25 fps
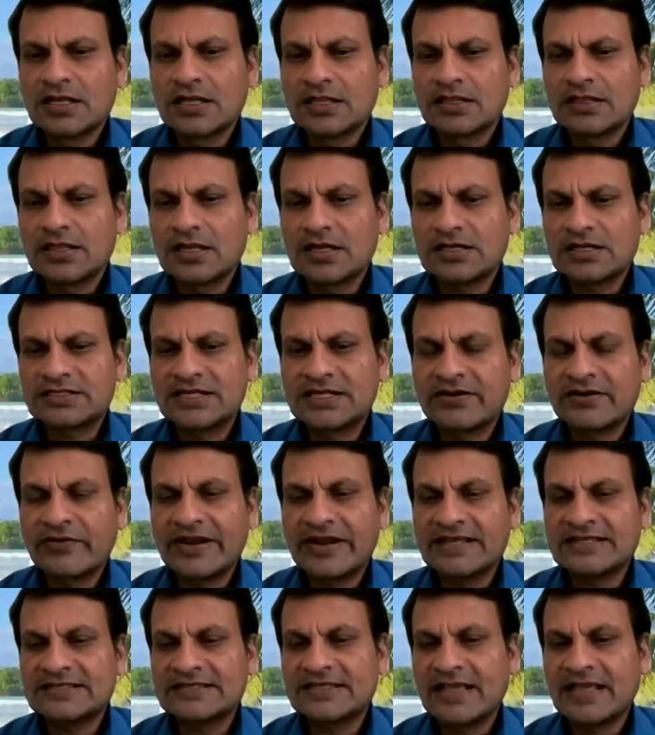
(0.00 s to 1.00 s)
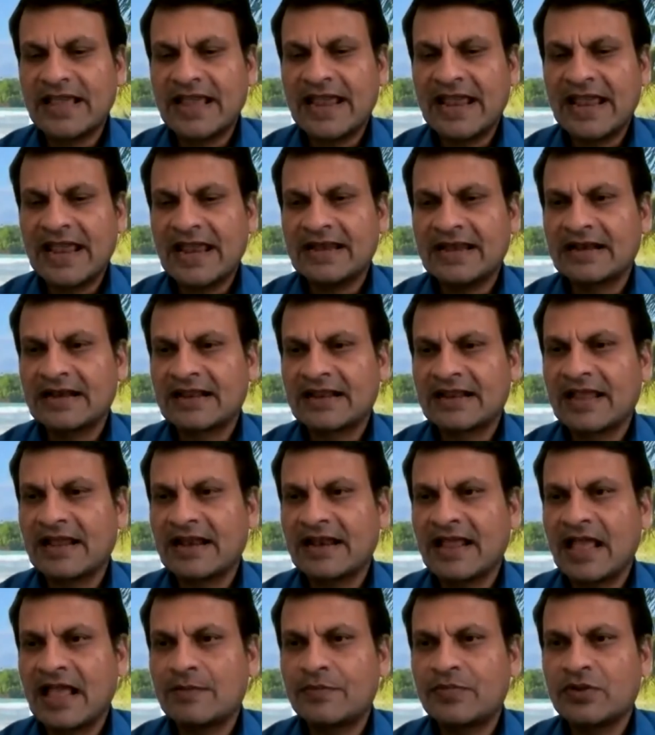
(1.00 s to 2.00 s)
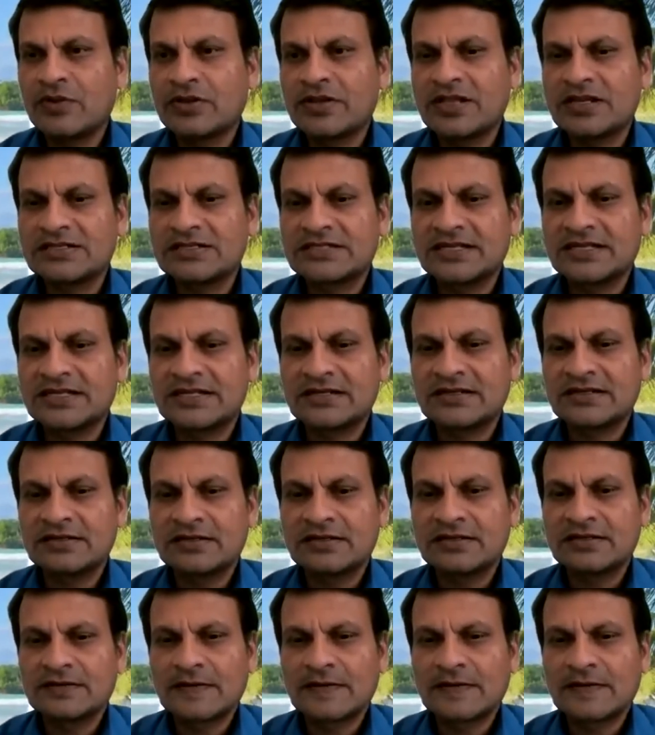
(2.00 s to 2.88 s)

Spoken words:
Darshan raised the hand. Can I help you, Darshan?